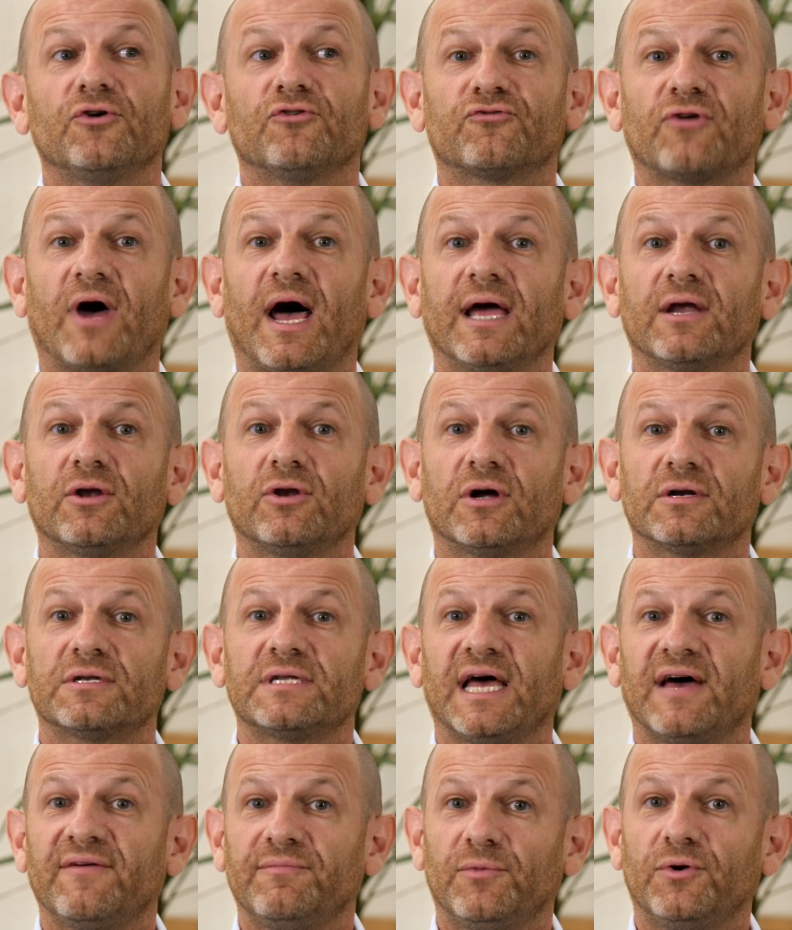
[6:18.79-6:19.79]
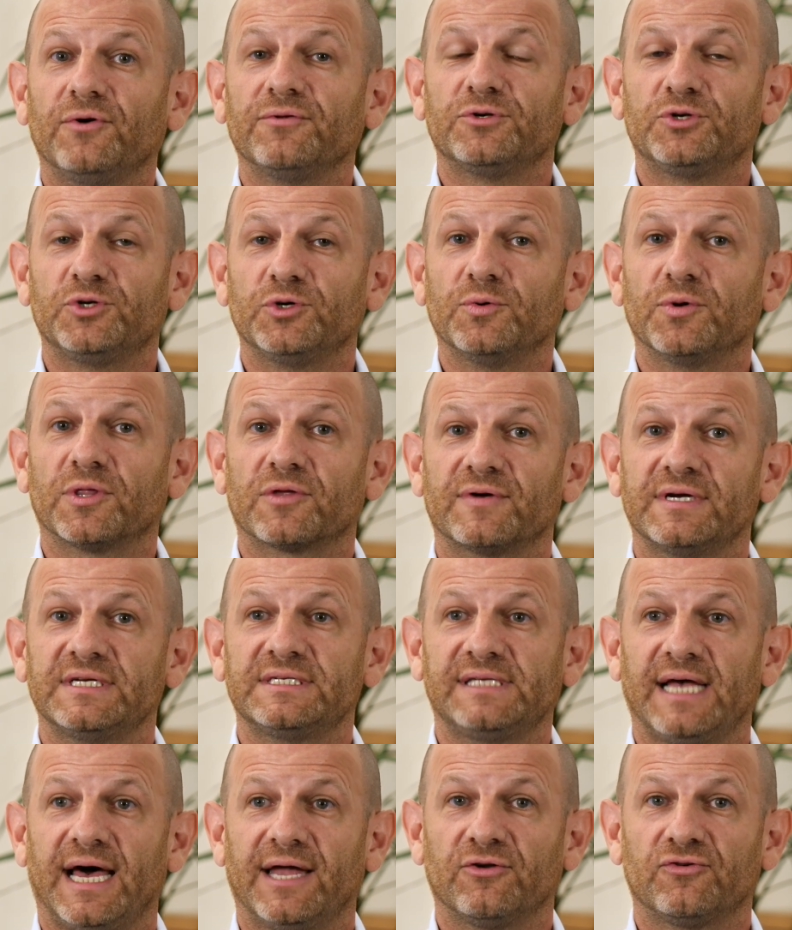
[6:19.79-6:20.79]
trying not to have more than 2 or 3
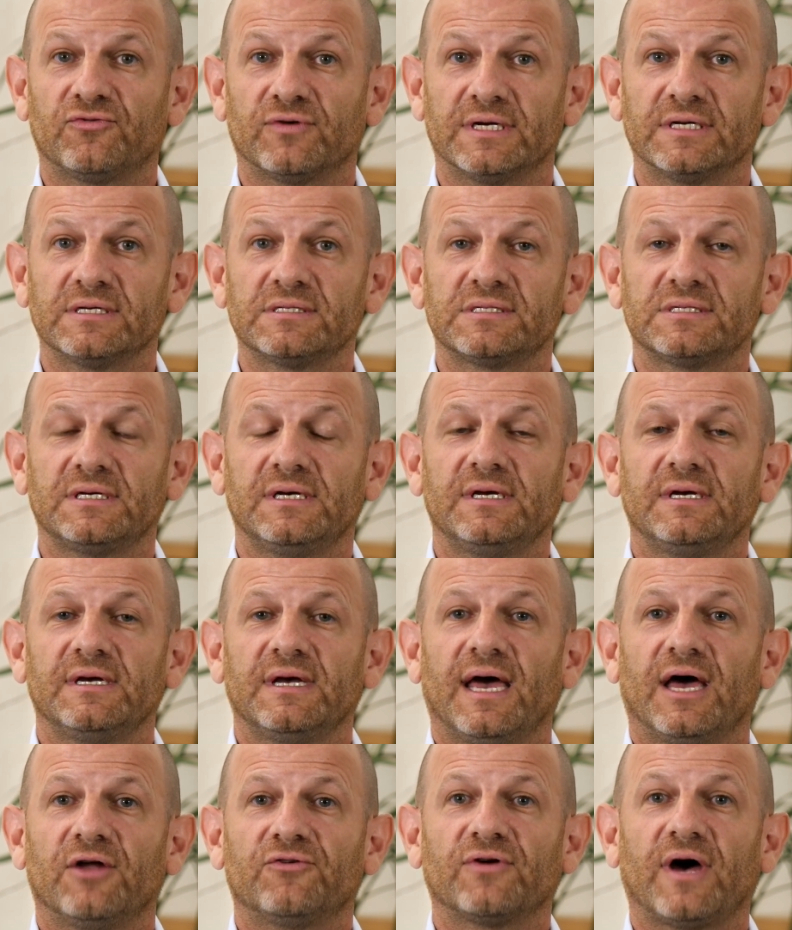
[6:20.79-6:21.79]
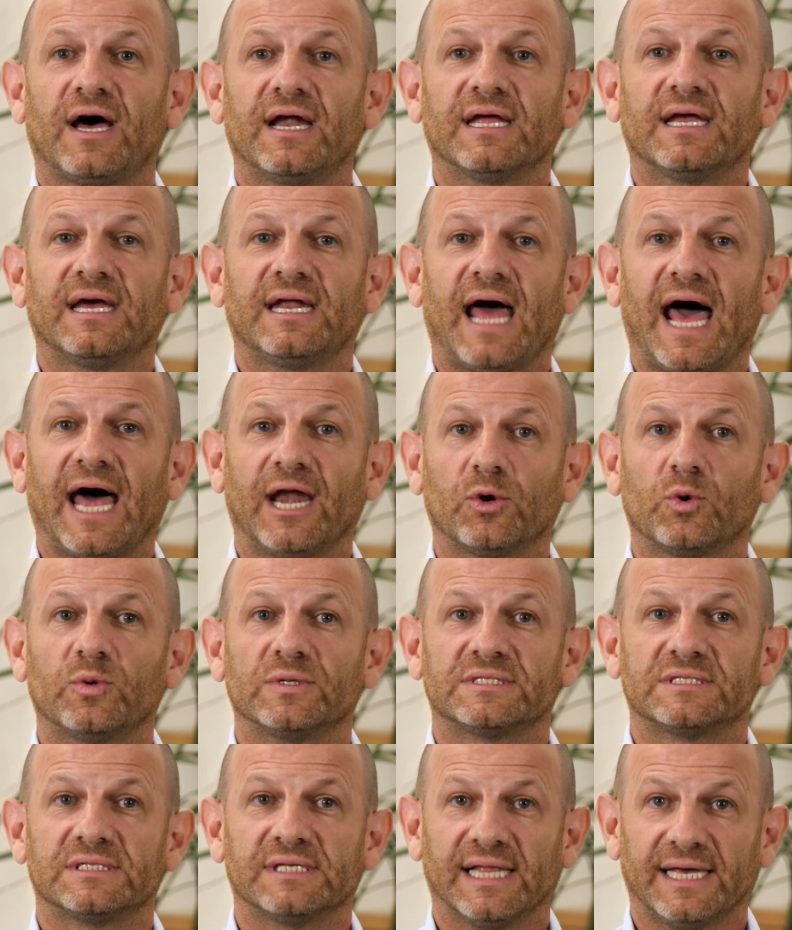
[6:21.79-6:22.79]
standard drinks, and trying to get
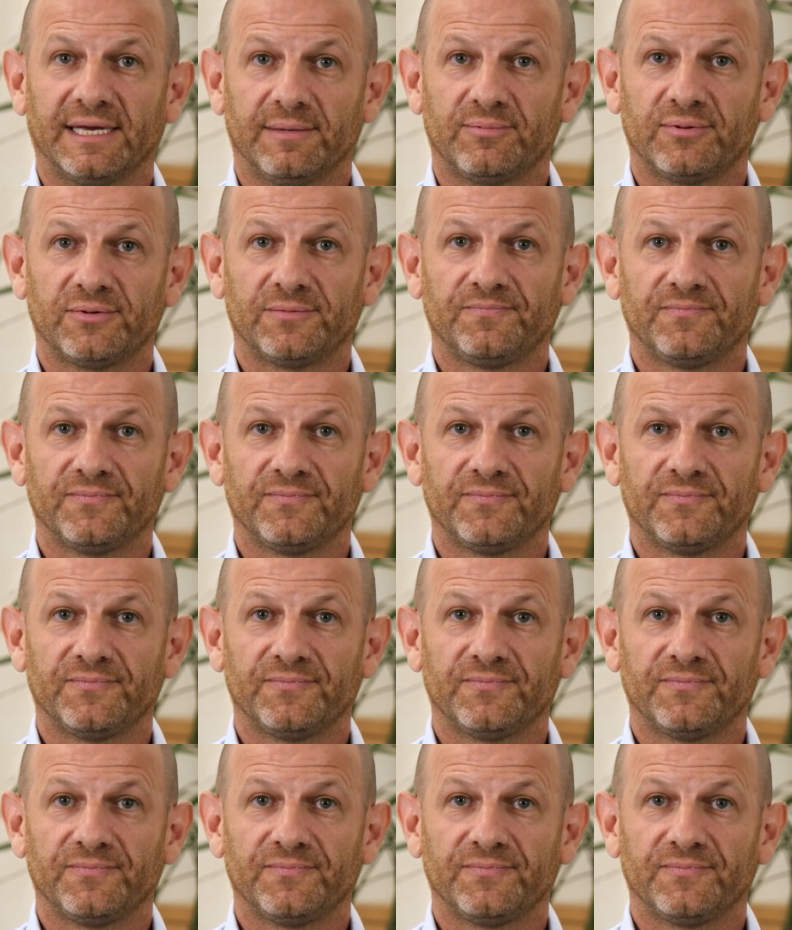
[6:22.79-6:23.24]
adequate sleep.